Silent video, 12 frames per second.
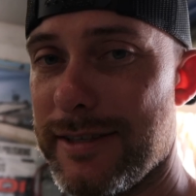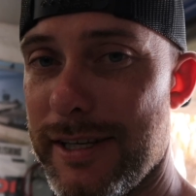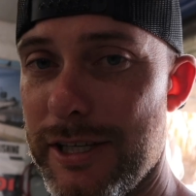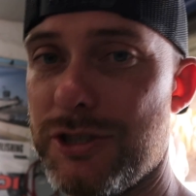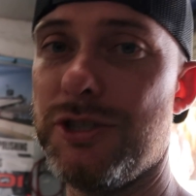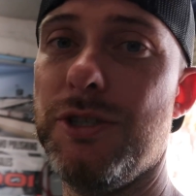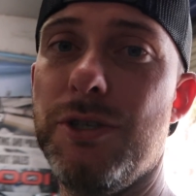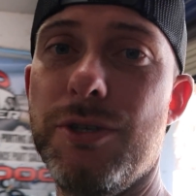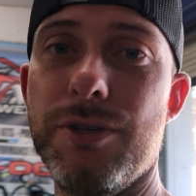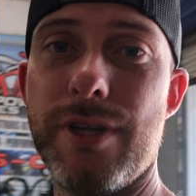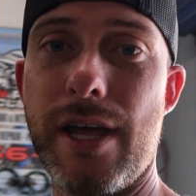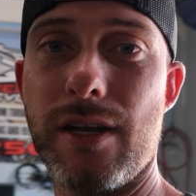it's an
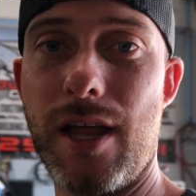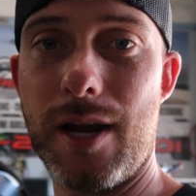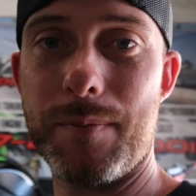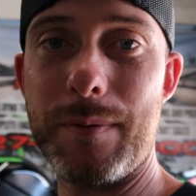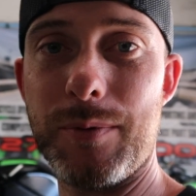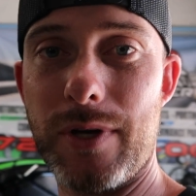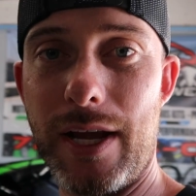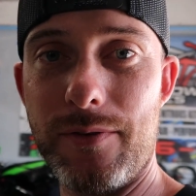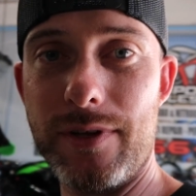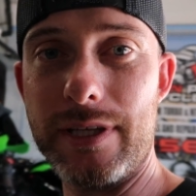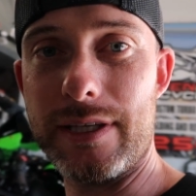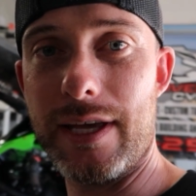issue that a lot of people
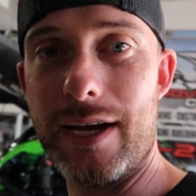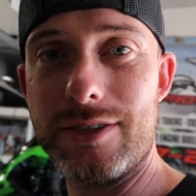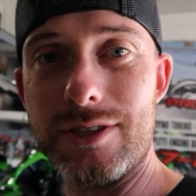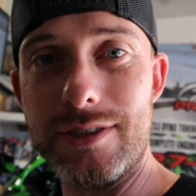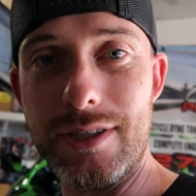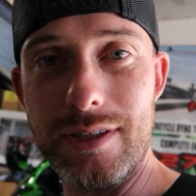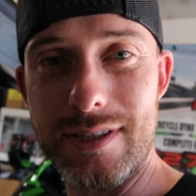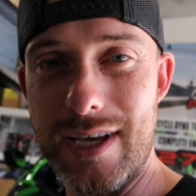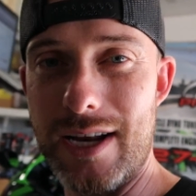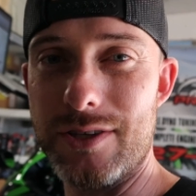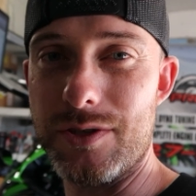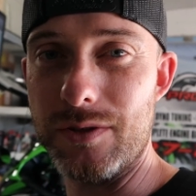can't really catch until it's
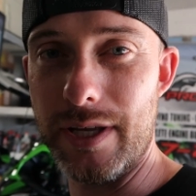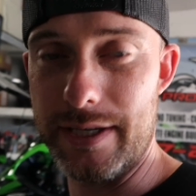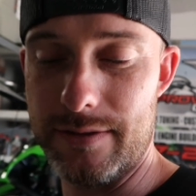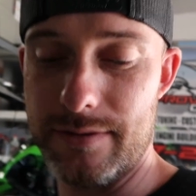kind of too late.